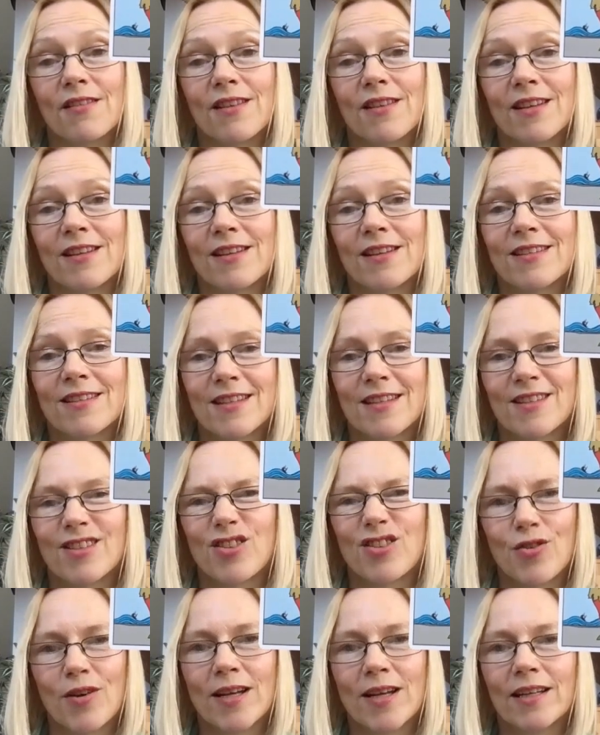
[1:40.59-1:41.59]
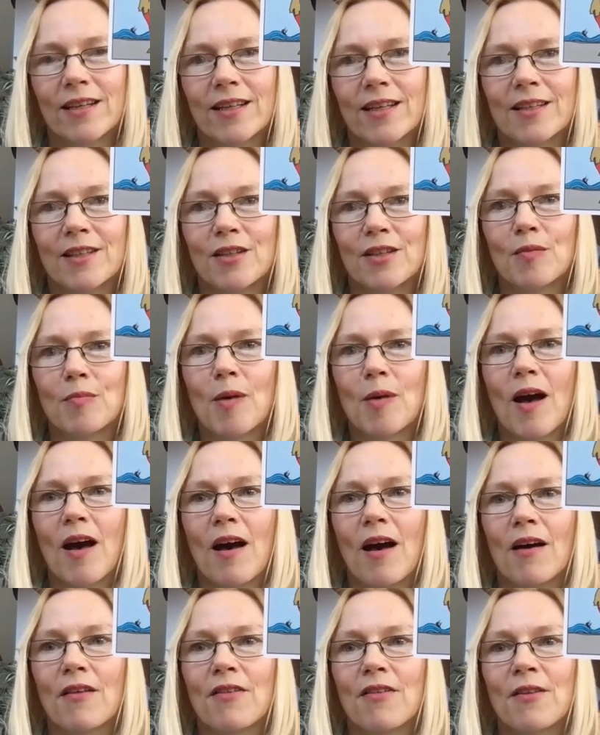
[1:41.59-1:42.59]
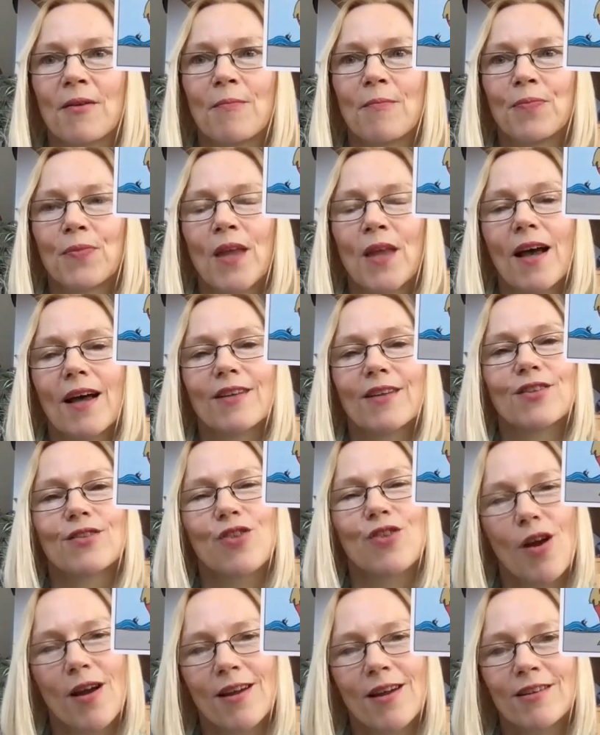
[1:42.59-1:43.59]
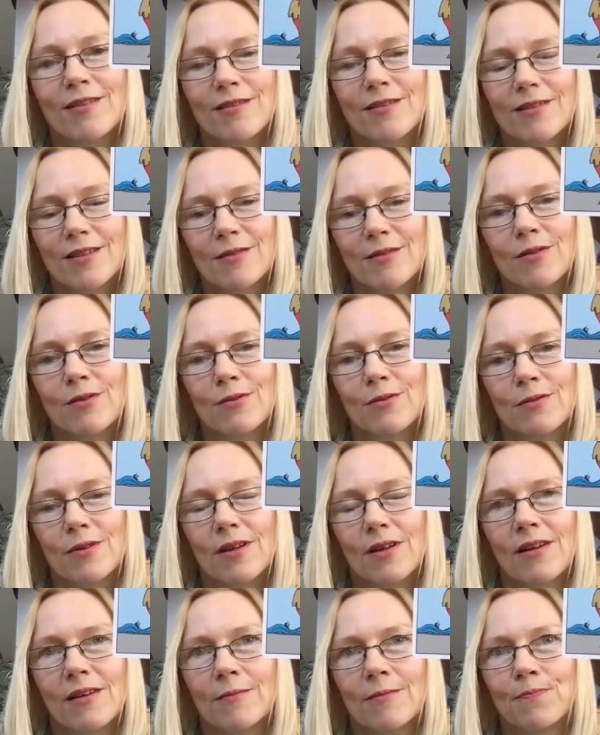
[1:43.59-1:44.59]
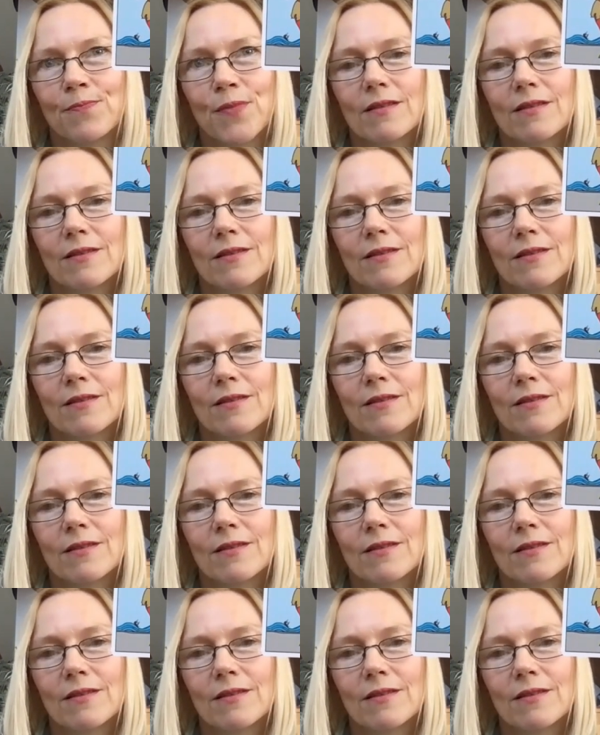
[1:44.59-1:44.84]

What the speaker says: than as a straight linear path, trying to